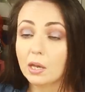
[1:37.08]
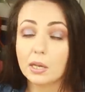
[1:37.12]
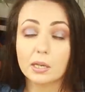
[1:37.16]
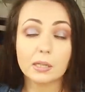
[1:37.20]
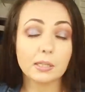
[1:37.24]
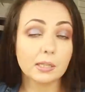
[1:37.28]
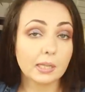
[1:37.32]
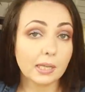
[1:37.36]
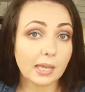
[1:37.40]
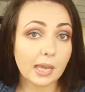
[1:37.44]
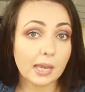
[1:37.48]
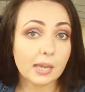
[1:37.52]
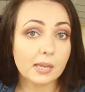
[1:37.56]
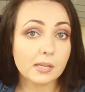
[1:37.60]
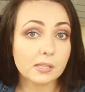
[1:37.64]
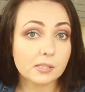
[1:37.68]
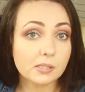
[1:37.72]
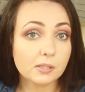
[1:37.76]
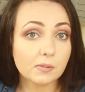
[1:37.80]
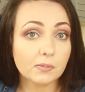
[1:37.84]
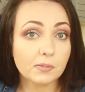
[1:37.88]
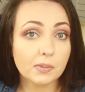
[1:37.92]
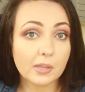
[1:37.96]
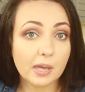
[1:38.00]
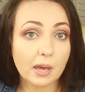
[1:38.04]
in
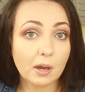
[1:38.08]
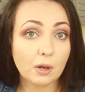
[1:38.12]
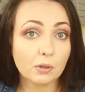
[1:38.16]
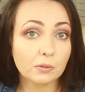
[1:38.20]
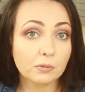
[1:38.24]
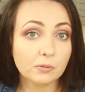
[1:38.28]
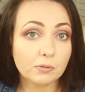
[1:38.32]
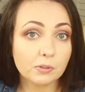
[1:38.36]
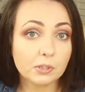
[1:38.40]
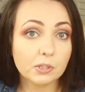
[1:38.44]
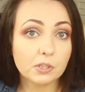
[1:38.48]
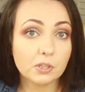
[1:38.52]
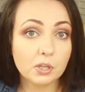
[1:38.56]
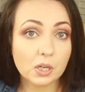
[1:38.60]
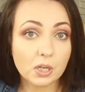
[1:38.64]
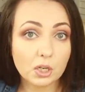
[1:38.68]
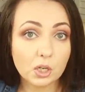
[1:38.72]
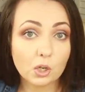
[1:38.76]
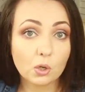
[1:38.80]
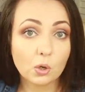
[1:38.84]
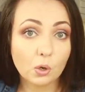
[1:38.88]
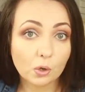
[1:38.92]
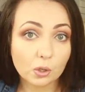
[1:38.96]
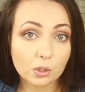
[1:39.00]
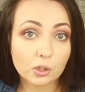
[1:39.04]
case if the outfit
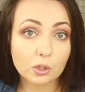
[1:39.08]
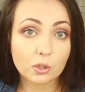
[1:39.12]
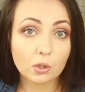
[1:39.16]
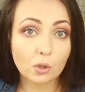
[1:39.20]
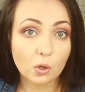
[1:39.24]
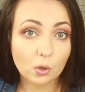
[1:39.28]
really got